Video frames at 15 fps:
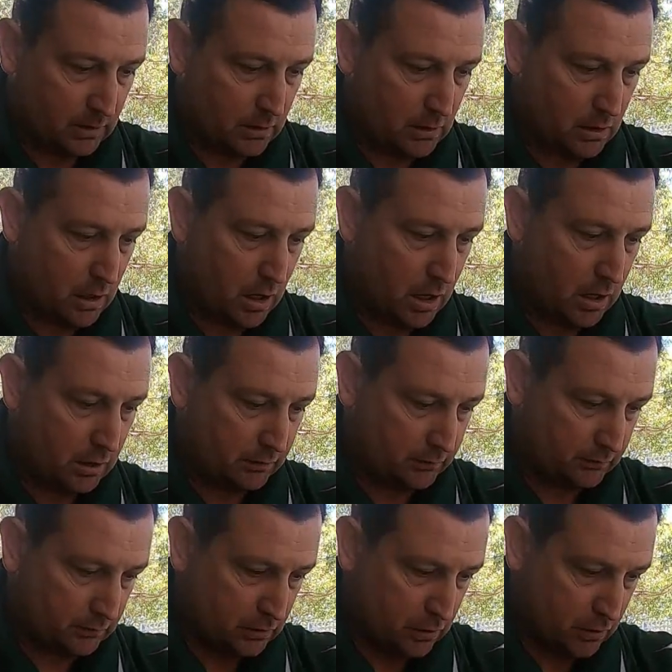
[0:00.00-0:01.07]
Alright,
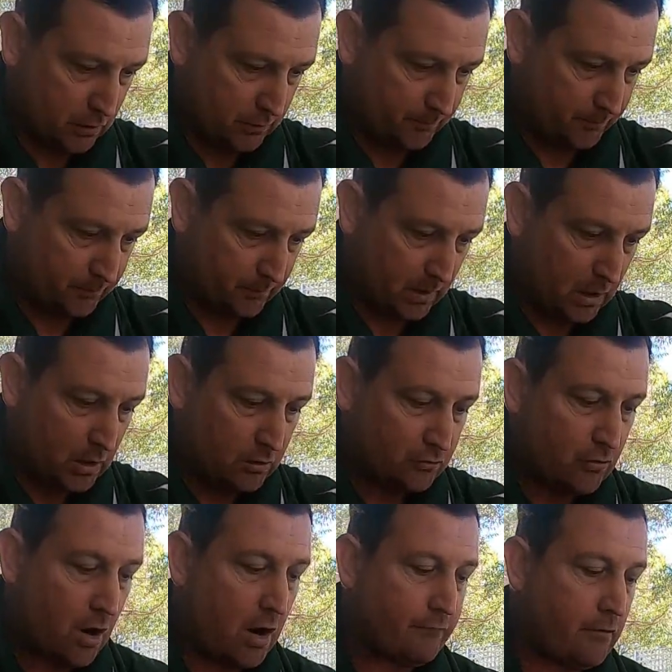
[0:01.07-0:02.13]
so
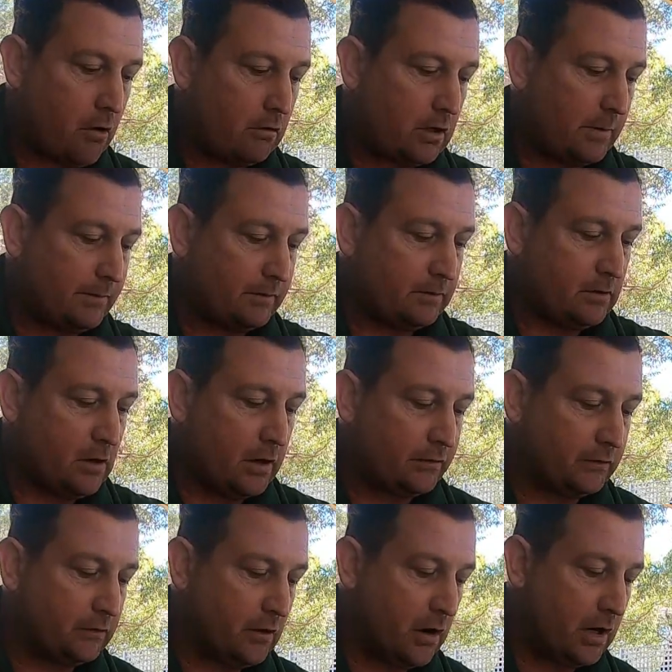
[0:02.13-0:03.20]
try and roll it up as
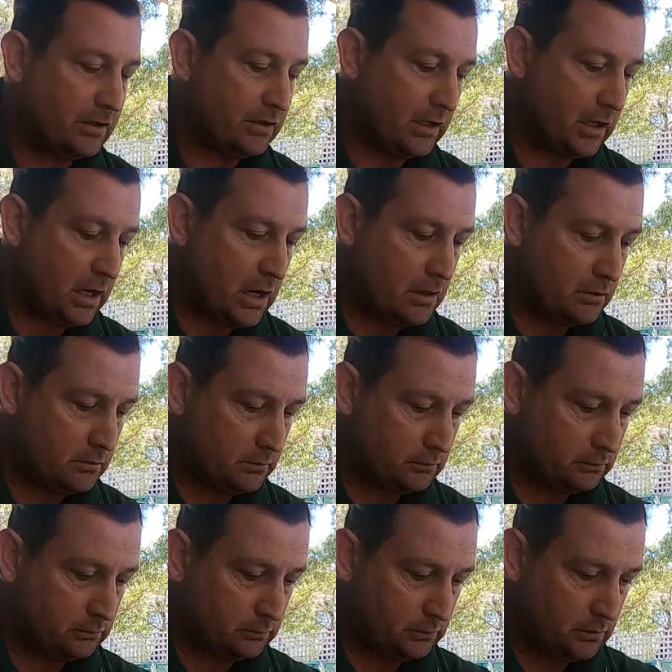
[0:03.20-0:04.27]
nice and tight as you can.
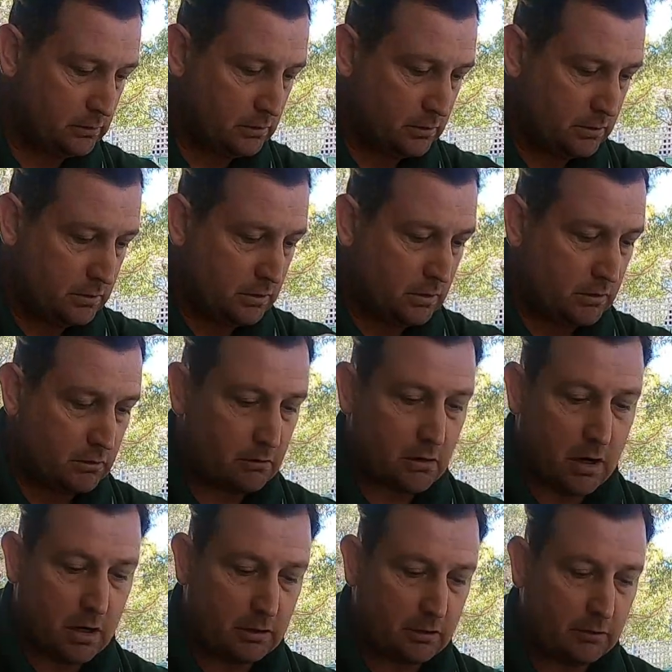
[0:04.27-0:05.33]

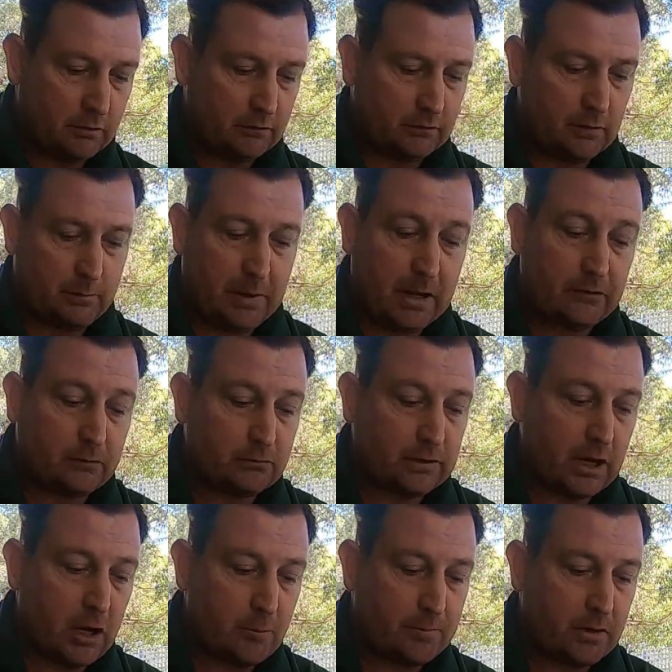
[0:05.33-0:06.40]
Alright, use the pencil
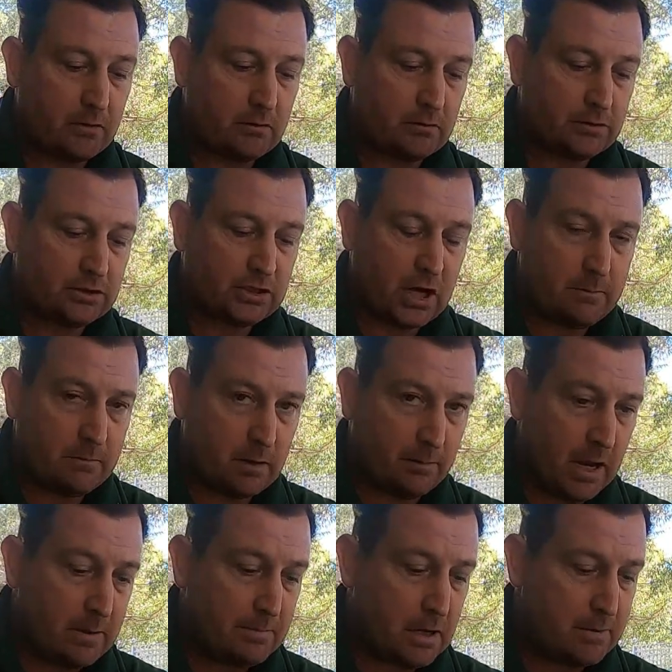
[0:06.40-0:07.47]
to help you shape your
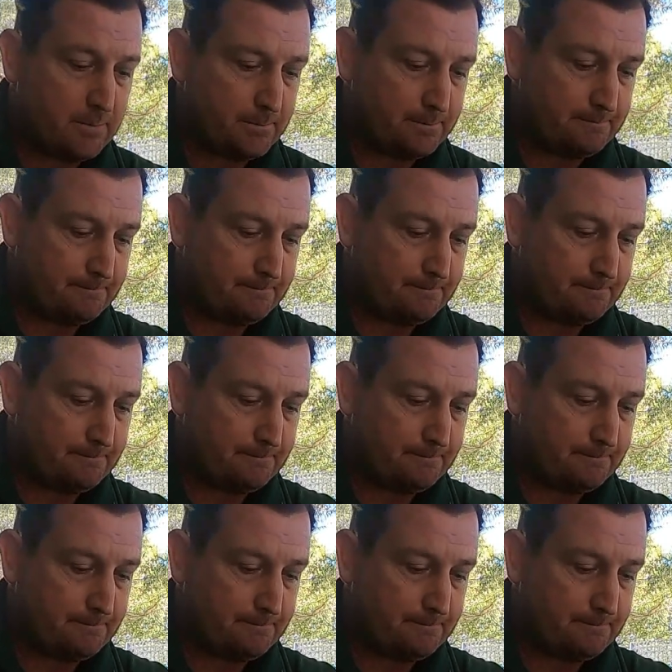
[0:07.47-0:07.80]
paper.